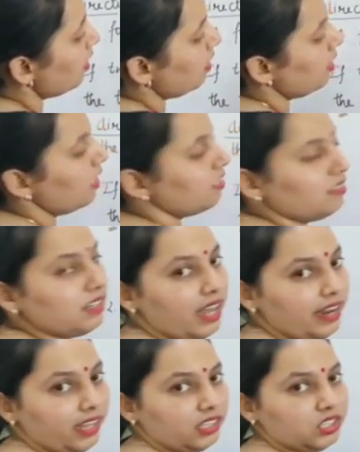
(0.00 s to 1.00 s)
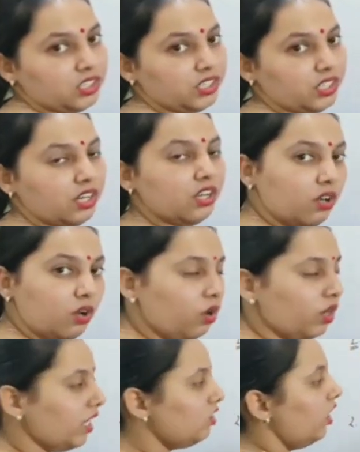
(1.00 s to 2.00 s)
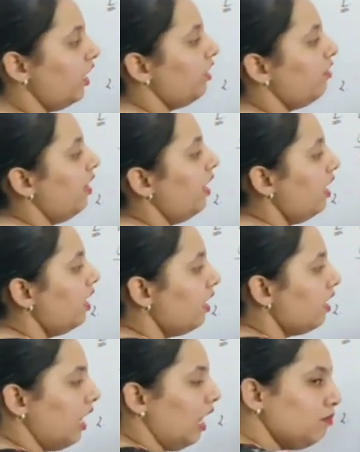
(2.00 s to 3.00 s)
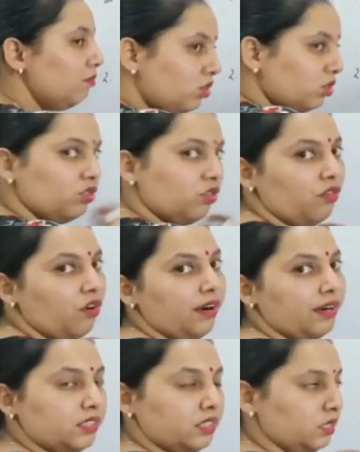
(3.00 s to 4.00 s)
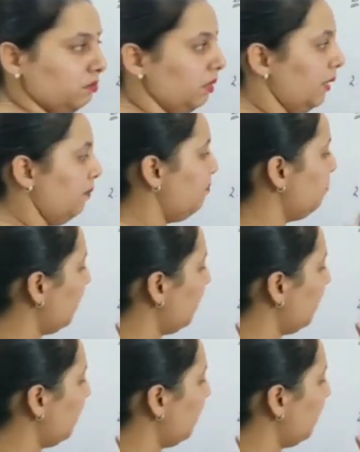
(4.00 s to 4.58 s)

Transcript: this direction. Okay, so it will come towards me.